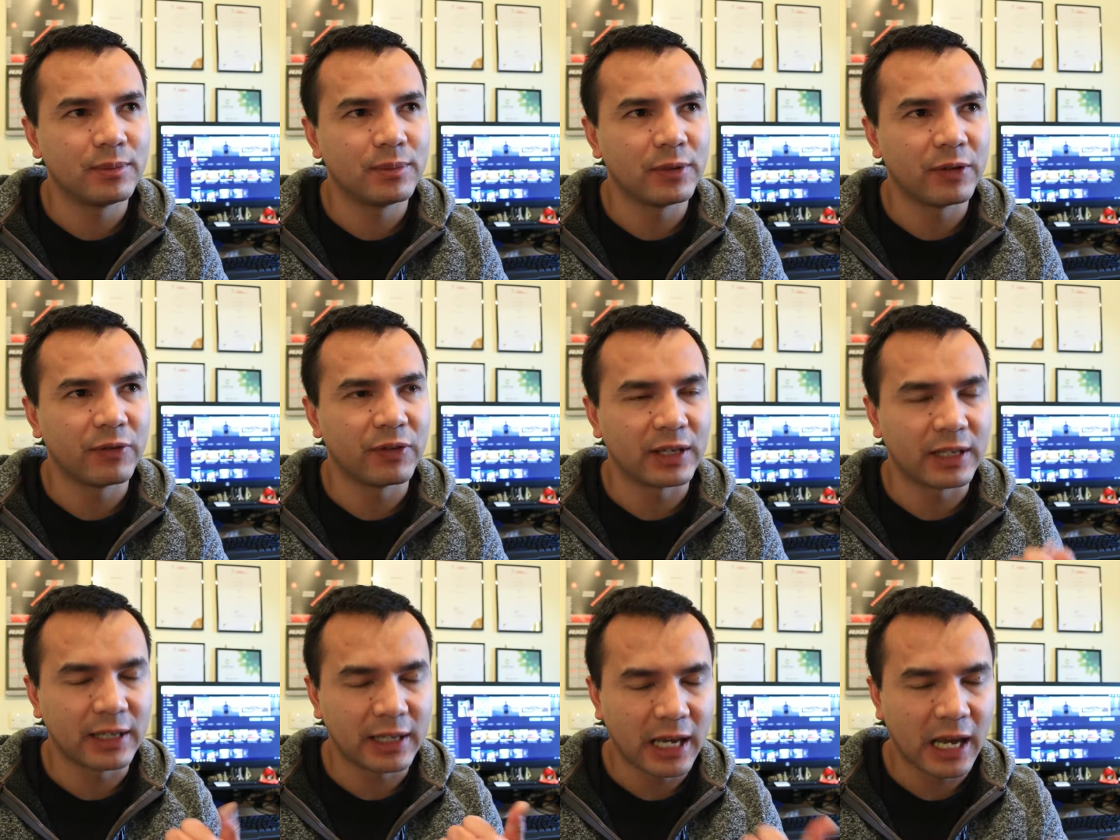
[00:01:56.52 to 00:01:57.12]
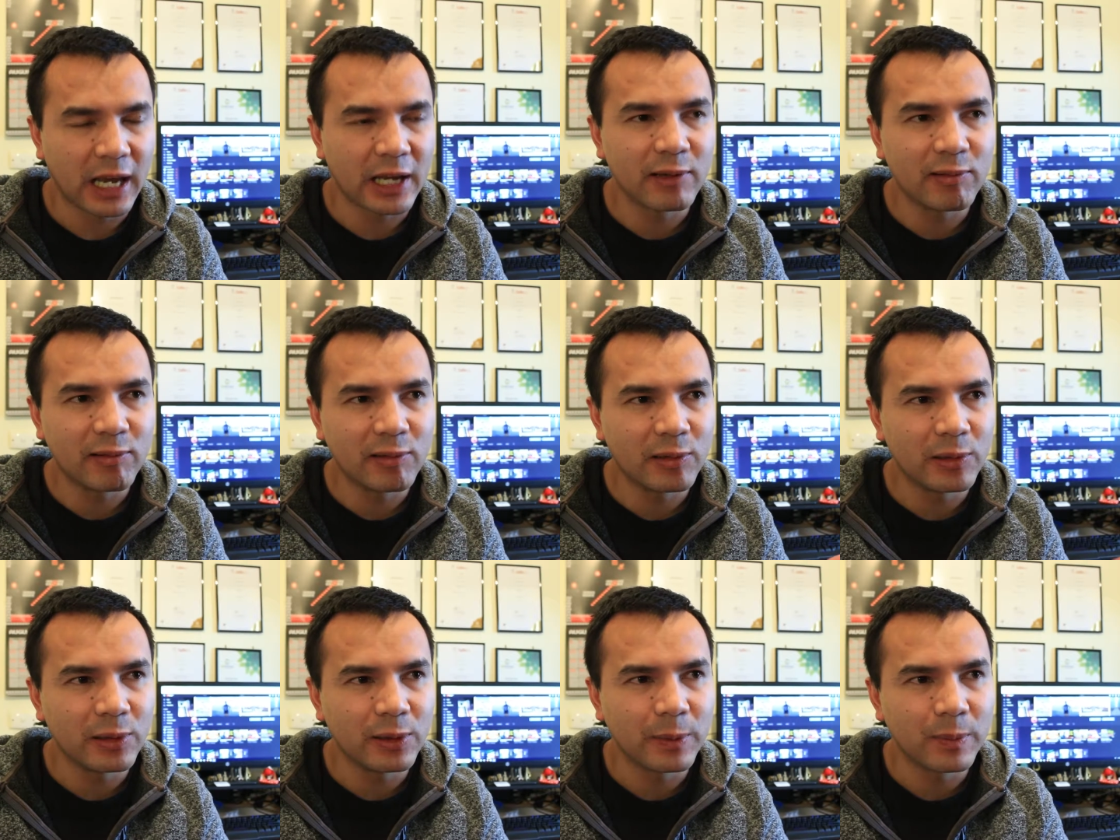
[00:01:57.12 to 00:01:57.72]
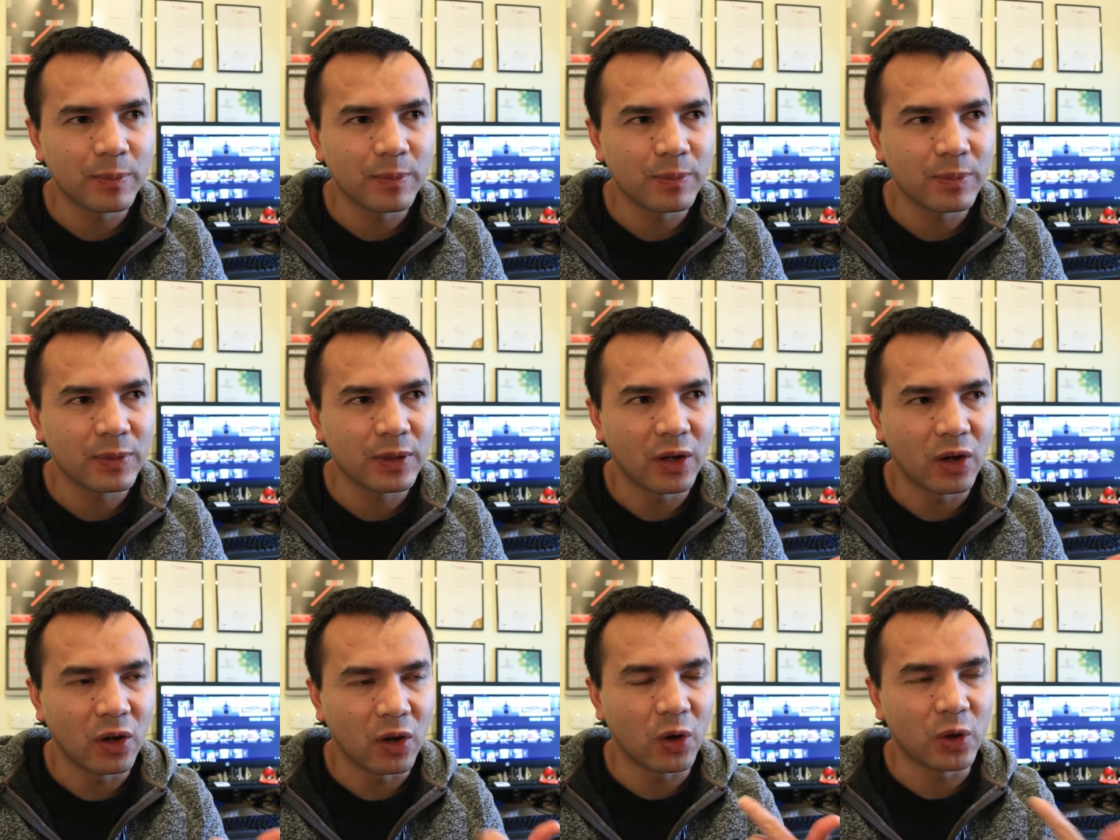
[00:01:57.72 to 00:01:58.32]
I think, kangaroo,
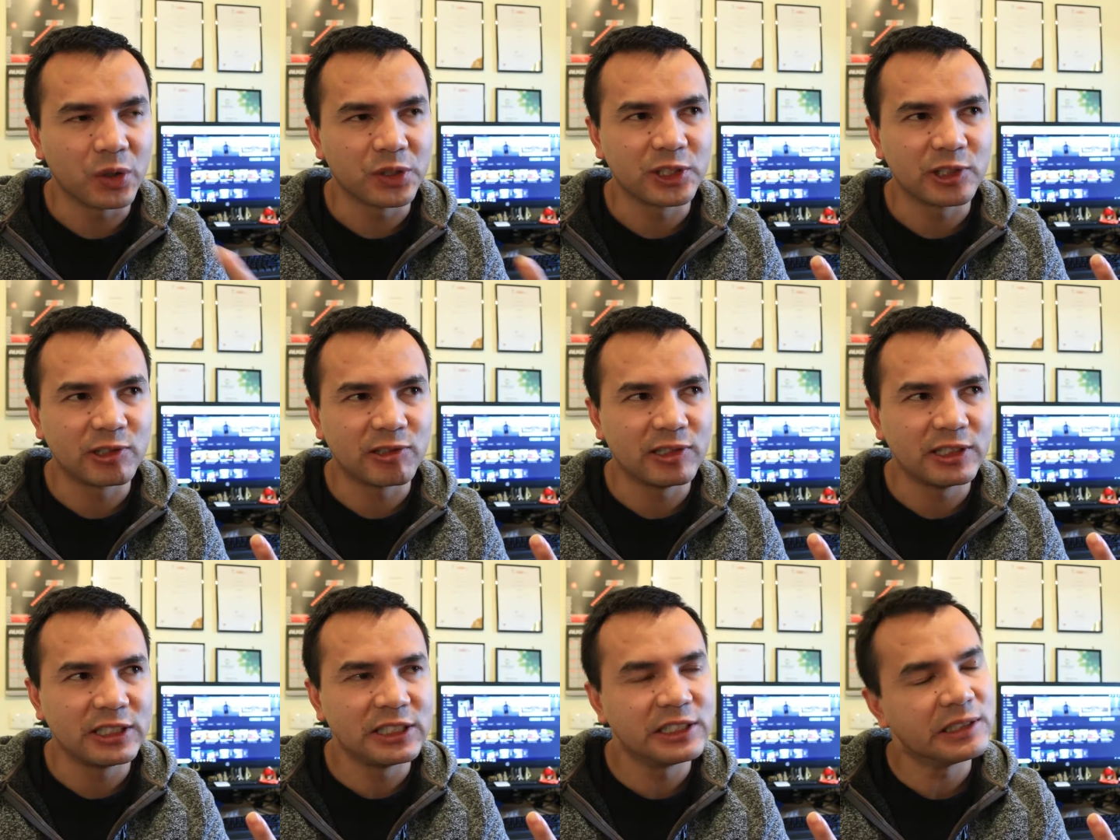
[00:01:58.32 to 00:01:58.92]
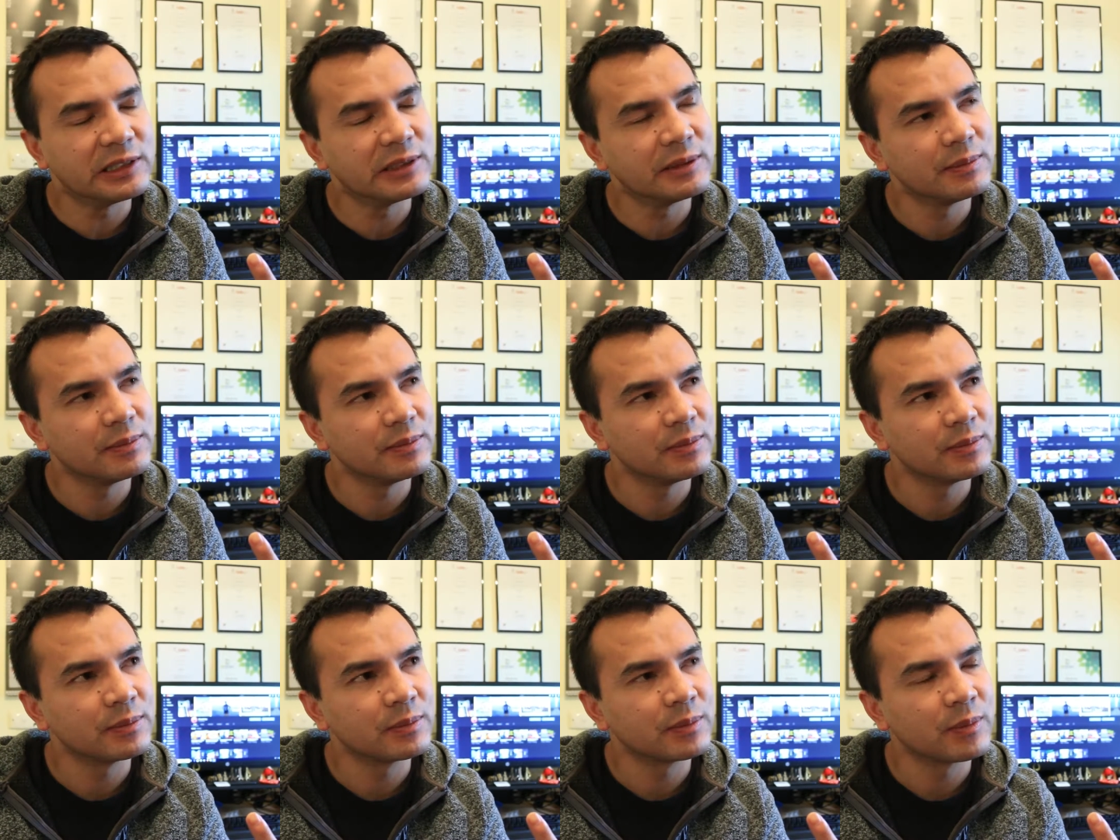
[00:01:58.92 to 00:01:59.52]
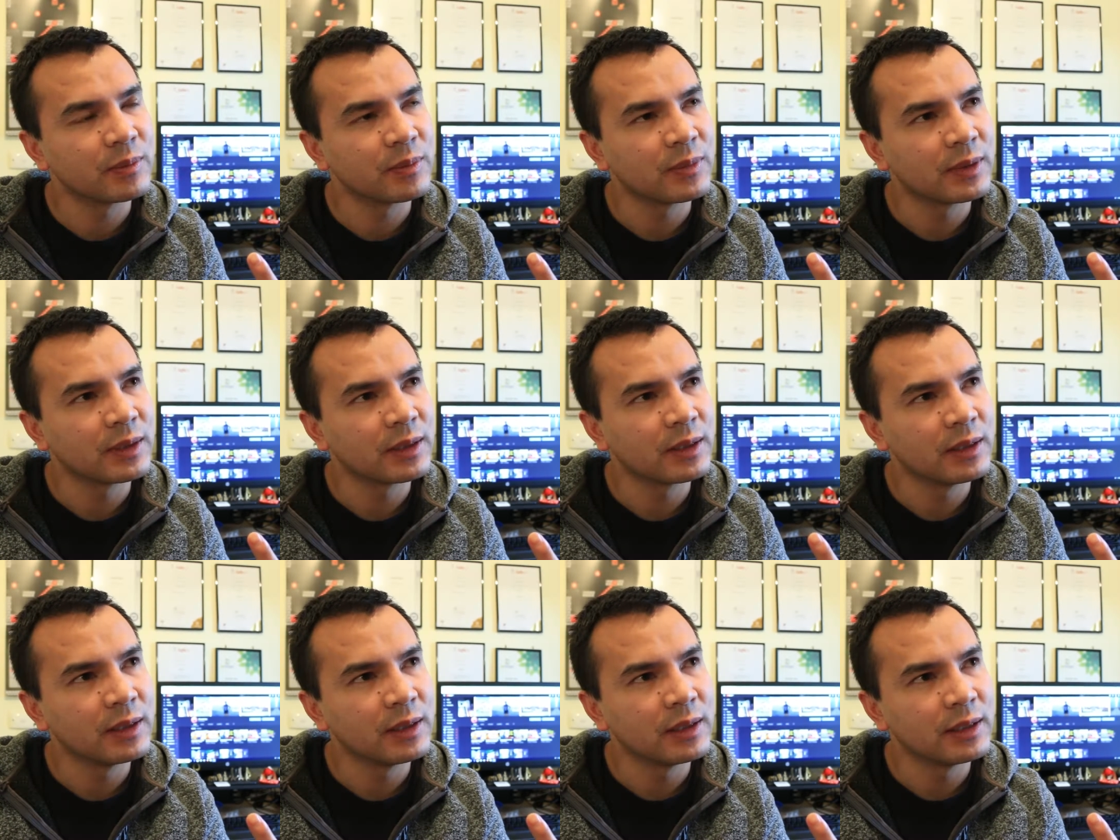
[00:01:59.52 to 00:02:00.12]
ostrich,
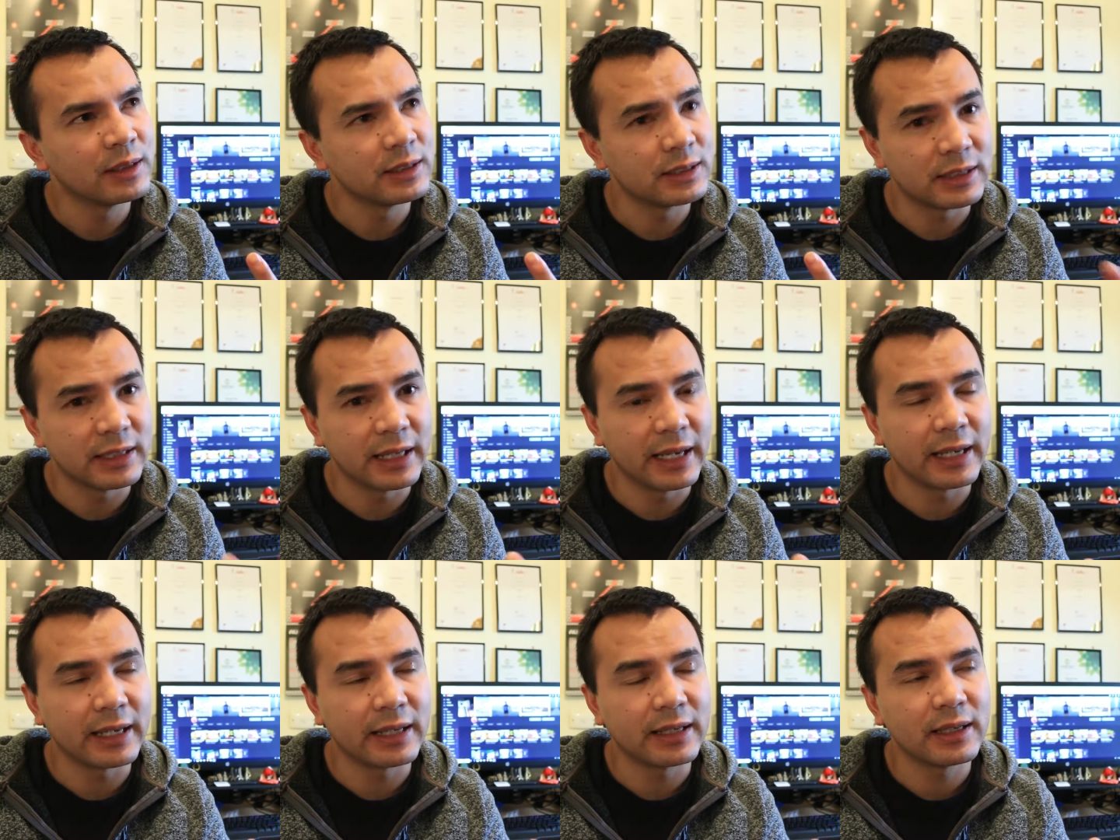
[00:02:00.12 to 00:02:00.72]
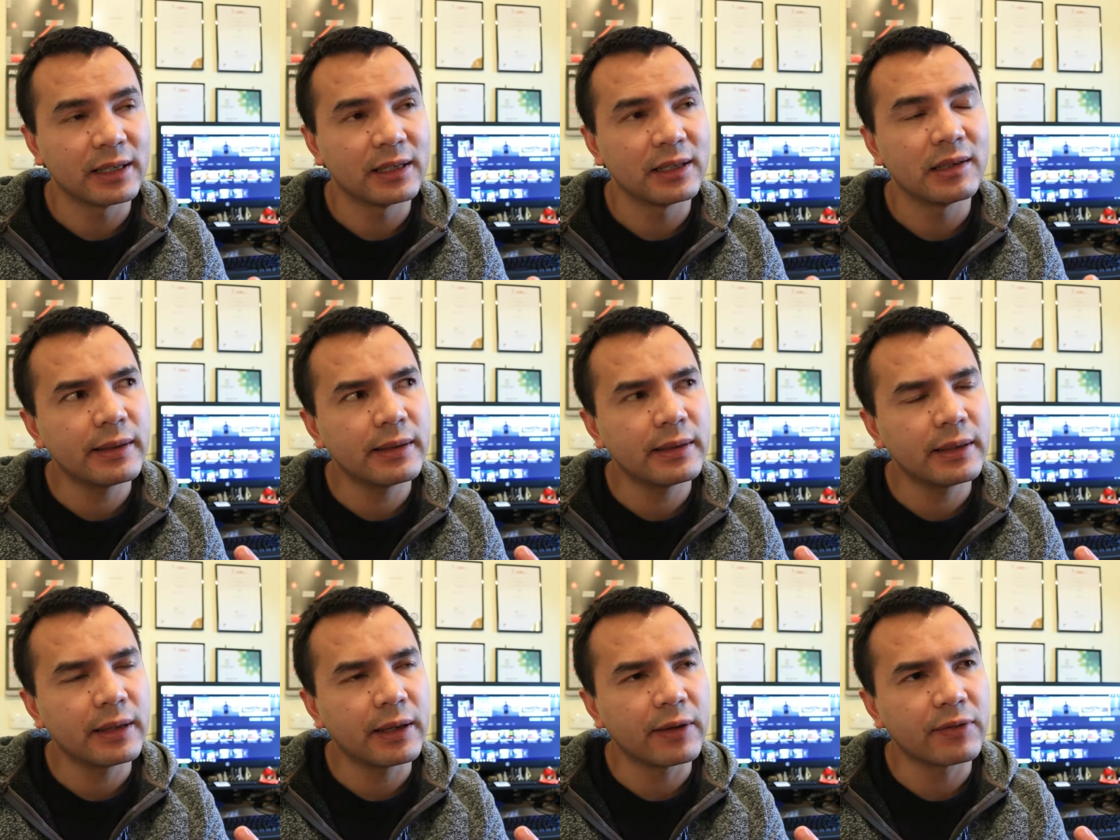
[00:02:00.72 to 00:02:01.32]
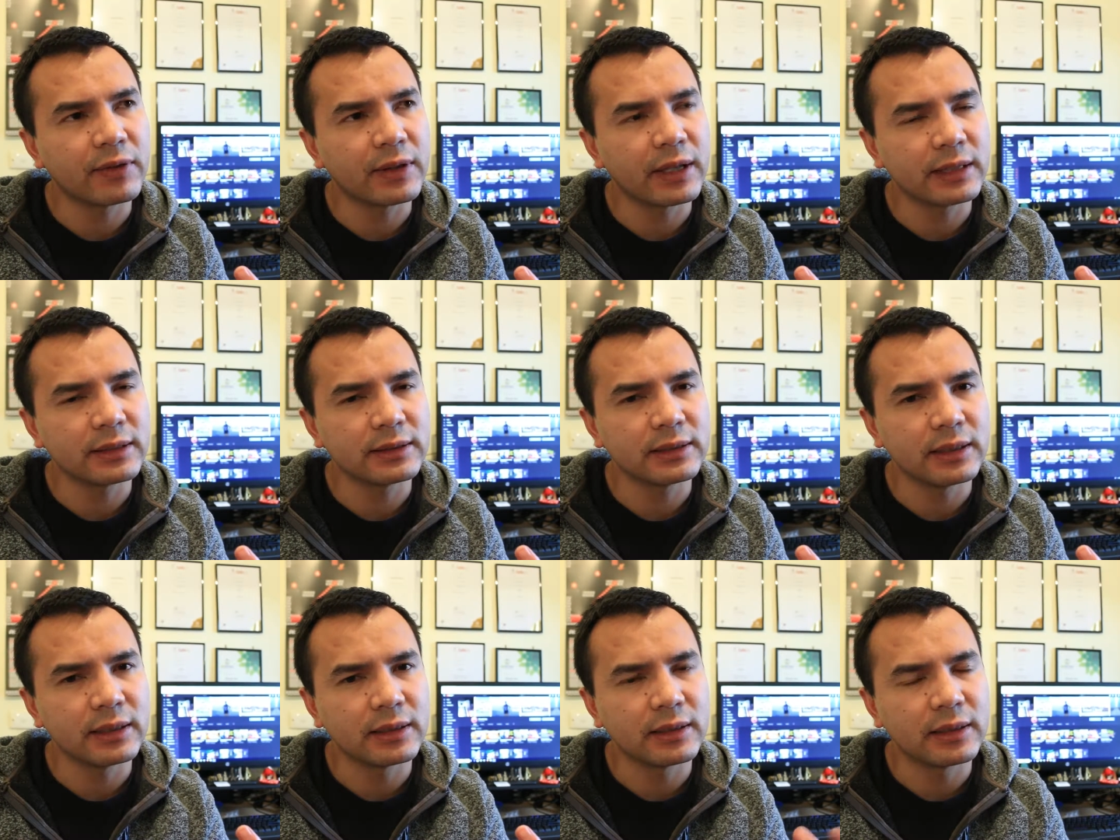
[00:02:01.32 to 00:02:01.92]
snake. Yeah, I think
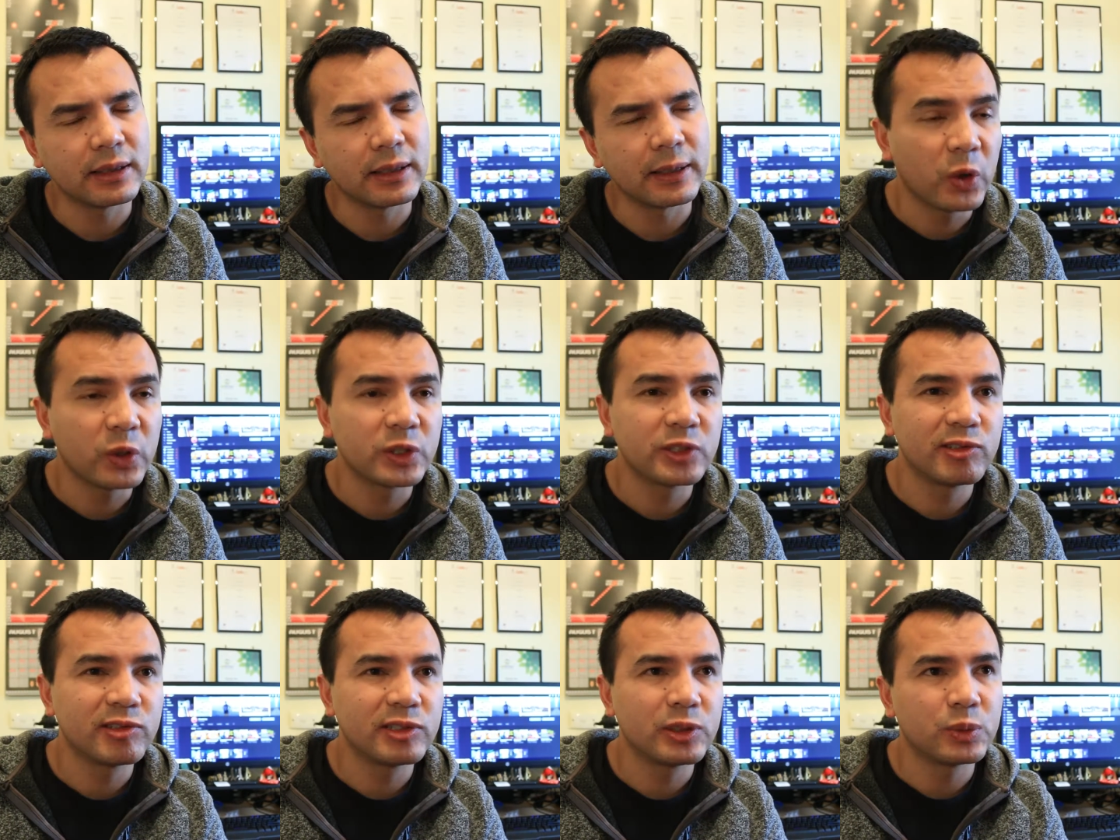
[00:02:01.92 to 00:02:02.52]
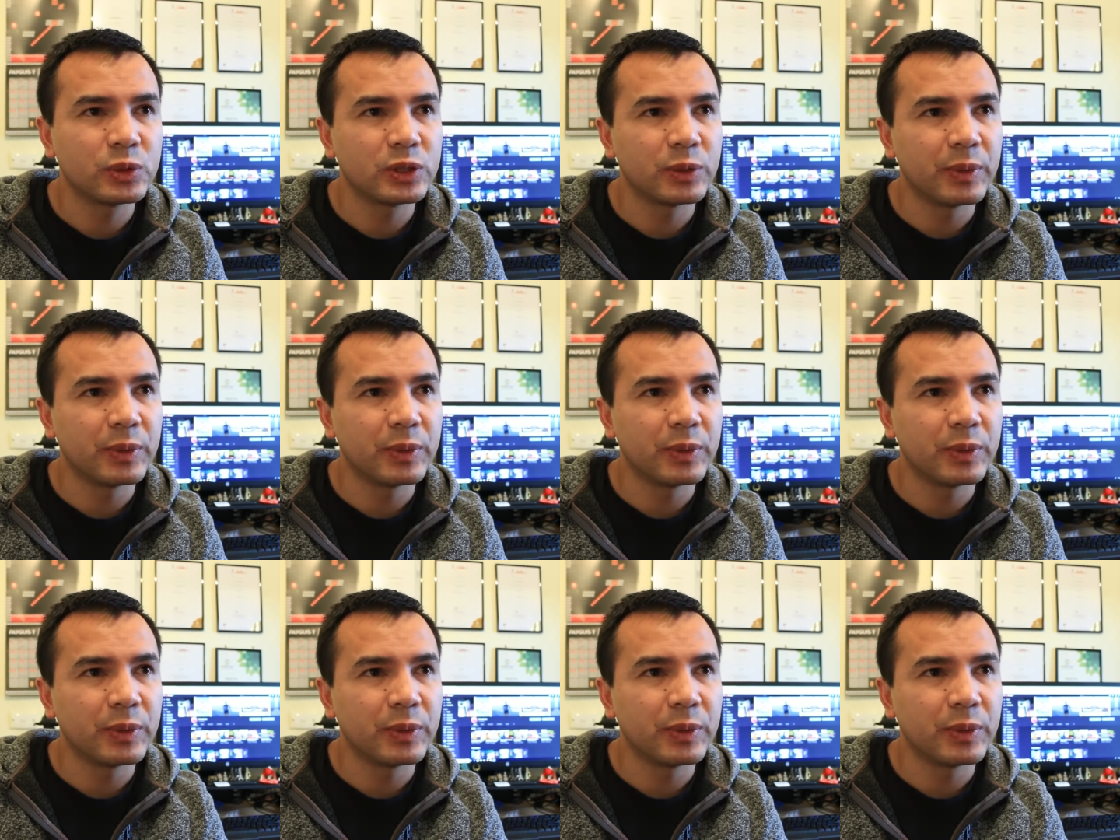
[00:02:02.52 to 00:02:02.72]
that's it. Yeah. Ostrich was